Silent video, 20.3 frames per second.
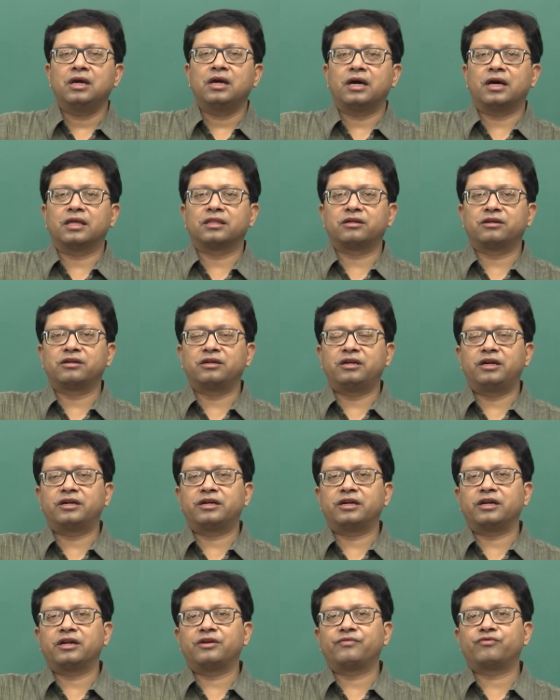and the
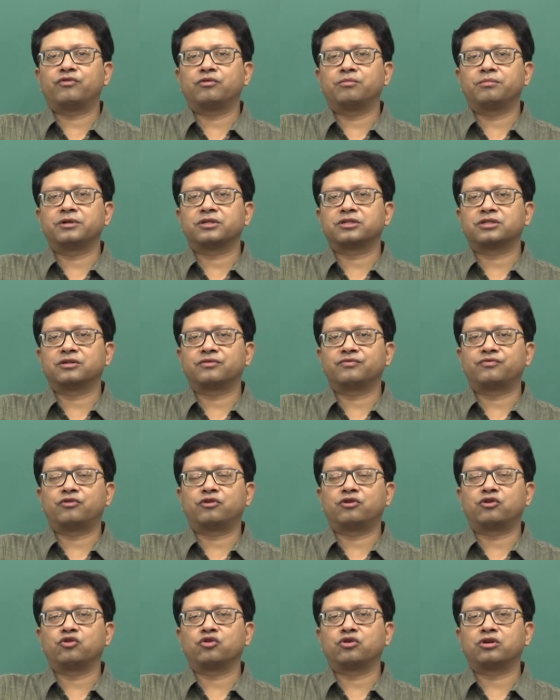related information
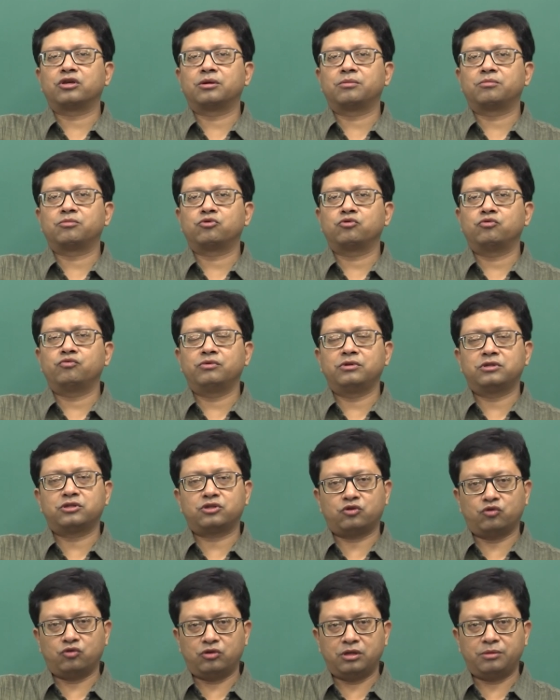for TQM2 will
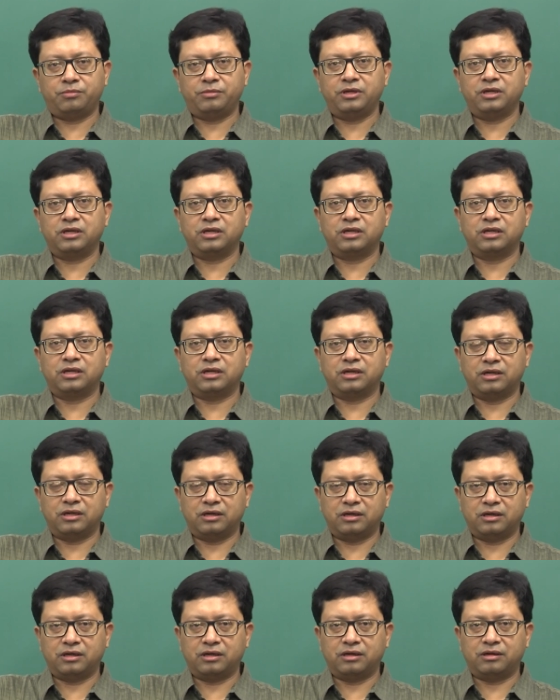slowly be
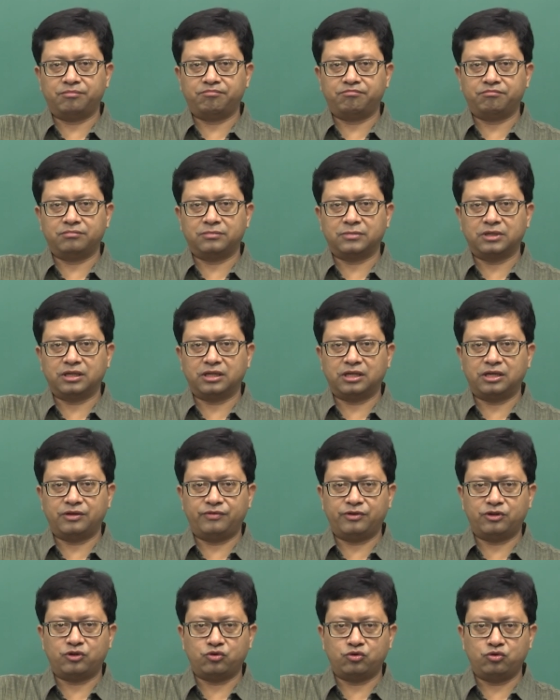given to